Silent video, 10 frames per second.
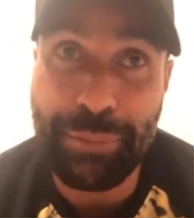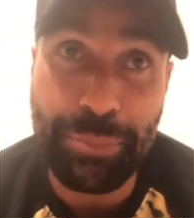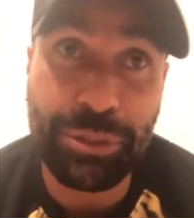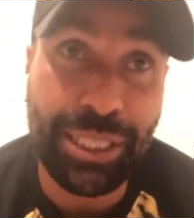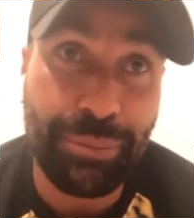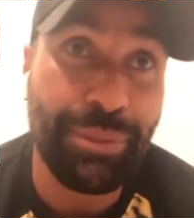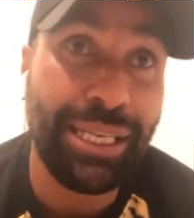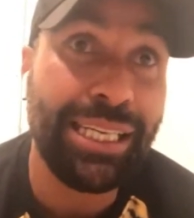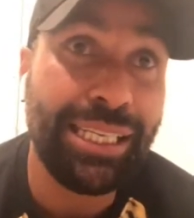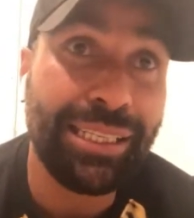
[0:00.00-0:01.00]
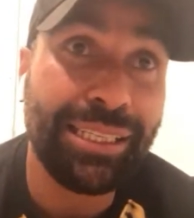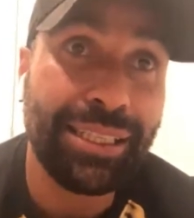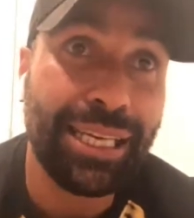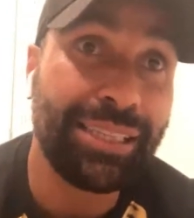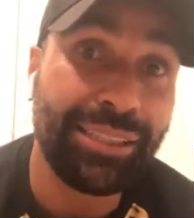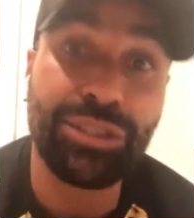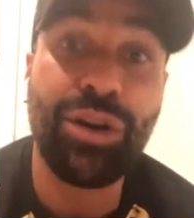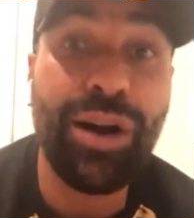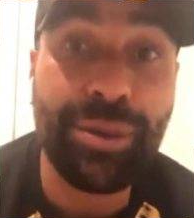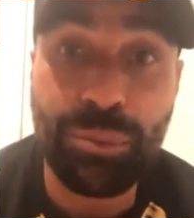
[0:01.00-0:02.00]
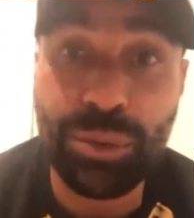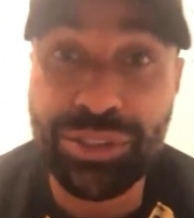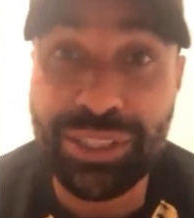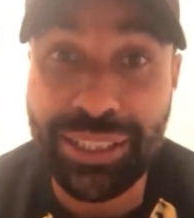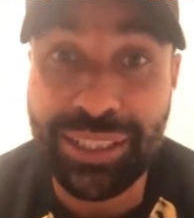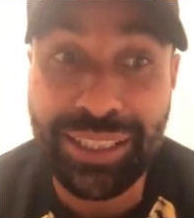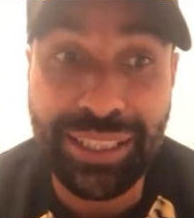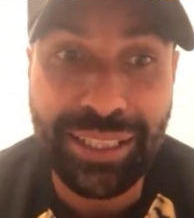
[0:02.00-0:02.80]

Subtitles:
upset me at the time was that